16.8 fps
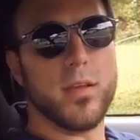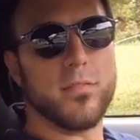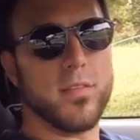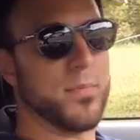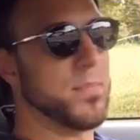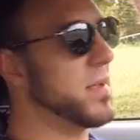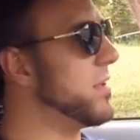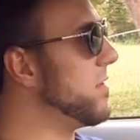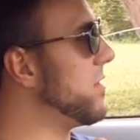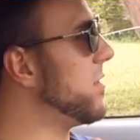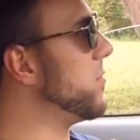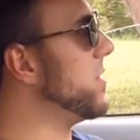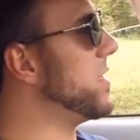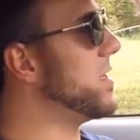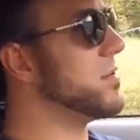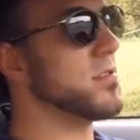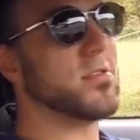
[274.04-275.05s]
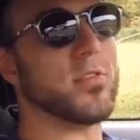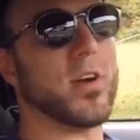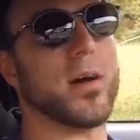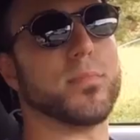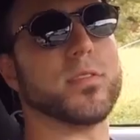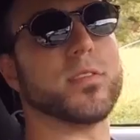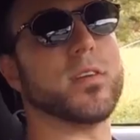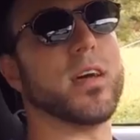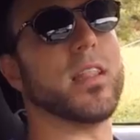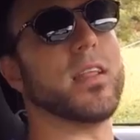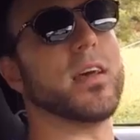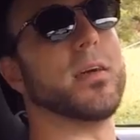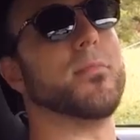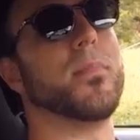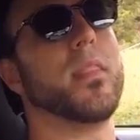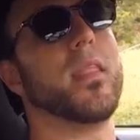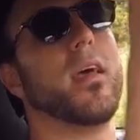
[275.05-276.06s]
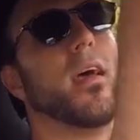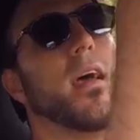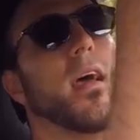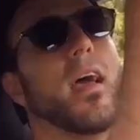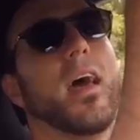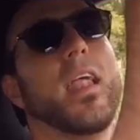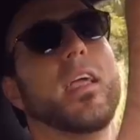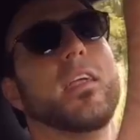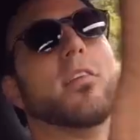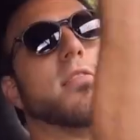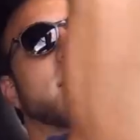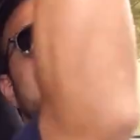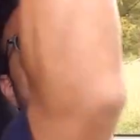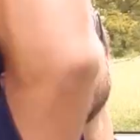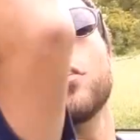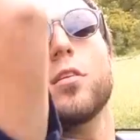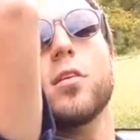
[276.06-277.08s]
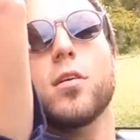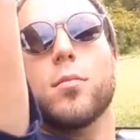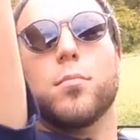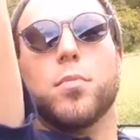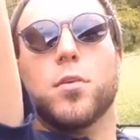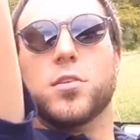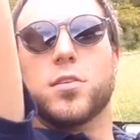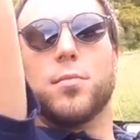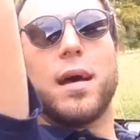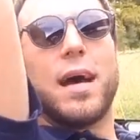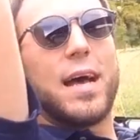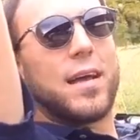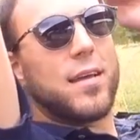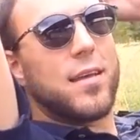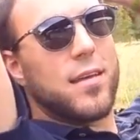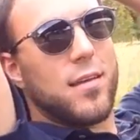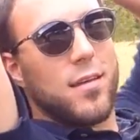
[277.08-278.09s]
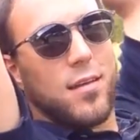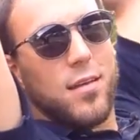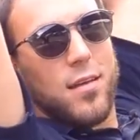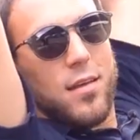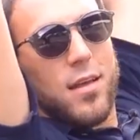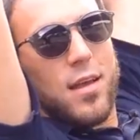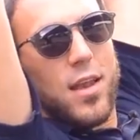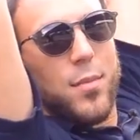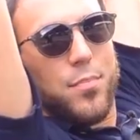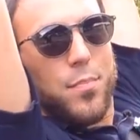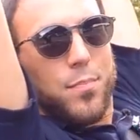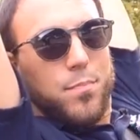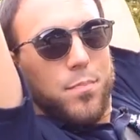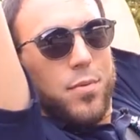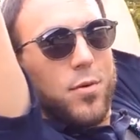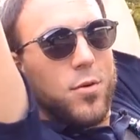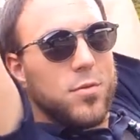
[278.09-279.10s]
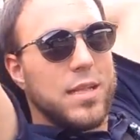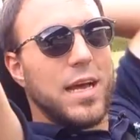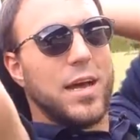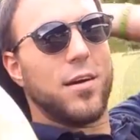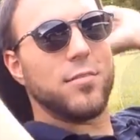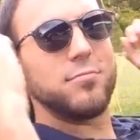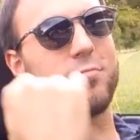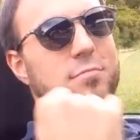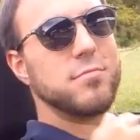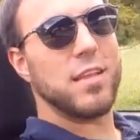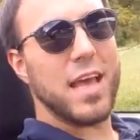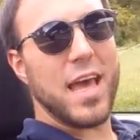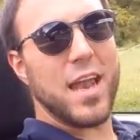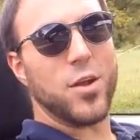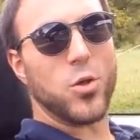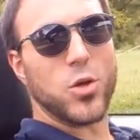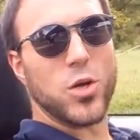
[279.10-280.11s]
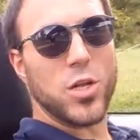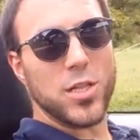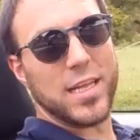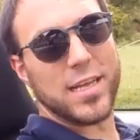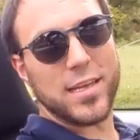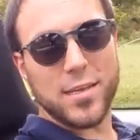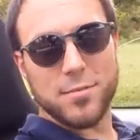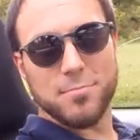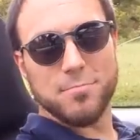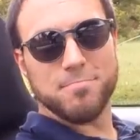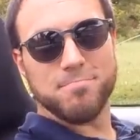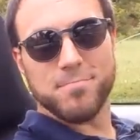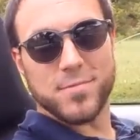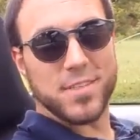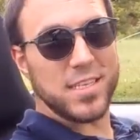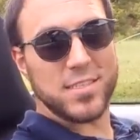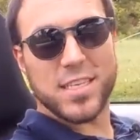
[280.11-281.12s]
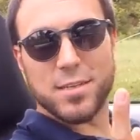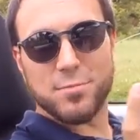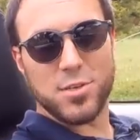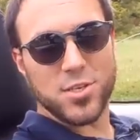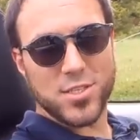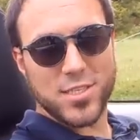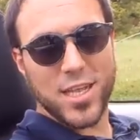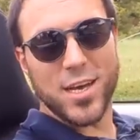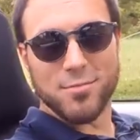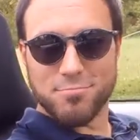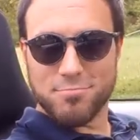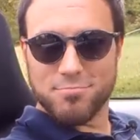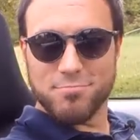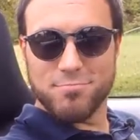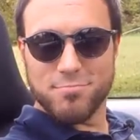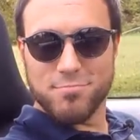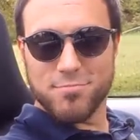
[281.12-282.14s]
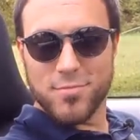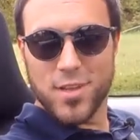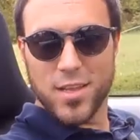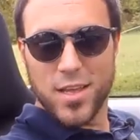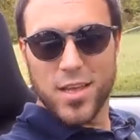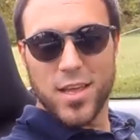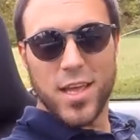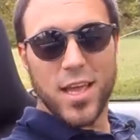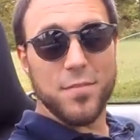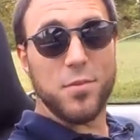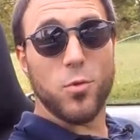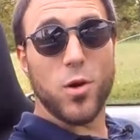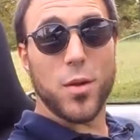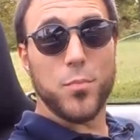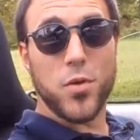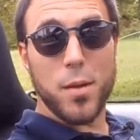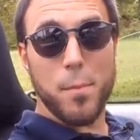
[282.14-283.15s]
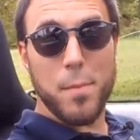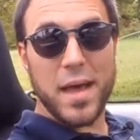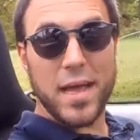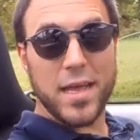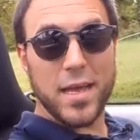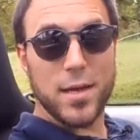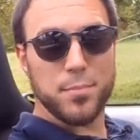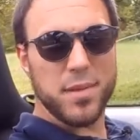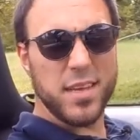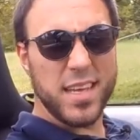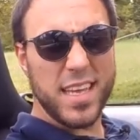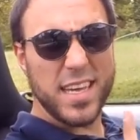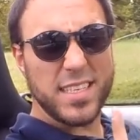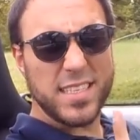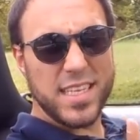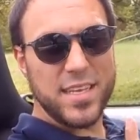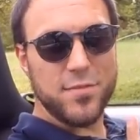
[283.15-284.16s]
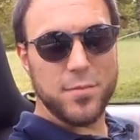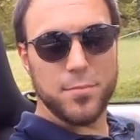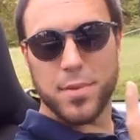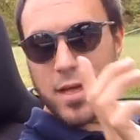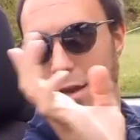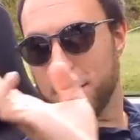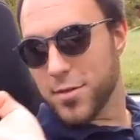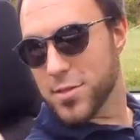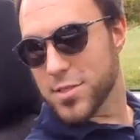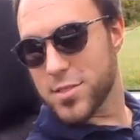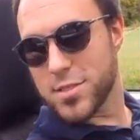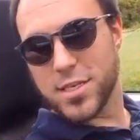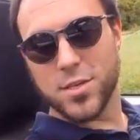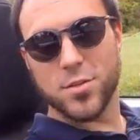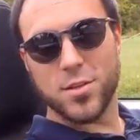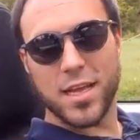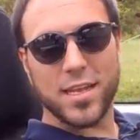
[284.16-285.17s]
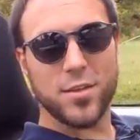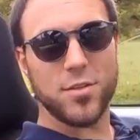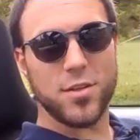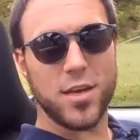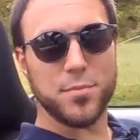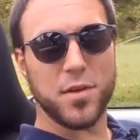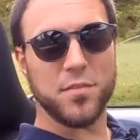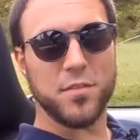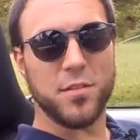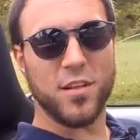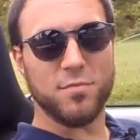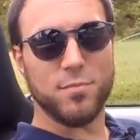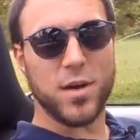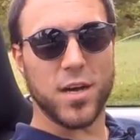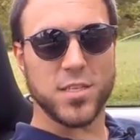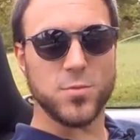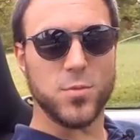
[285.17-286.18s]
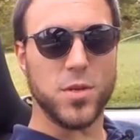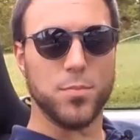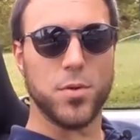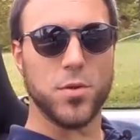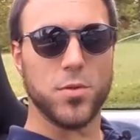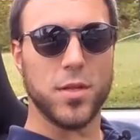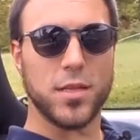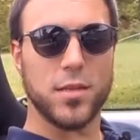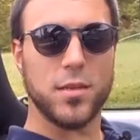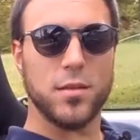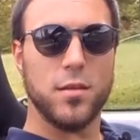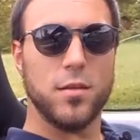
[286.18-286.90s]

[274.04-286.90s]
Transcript: flip it, the windows drop slightly, and you just push it back and you pull down and it will click. That's it, you're done. If you want to put it back up, it gets even better. There's a single handle here above the glove box. When you pull it,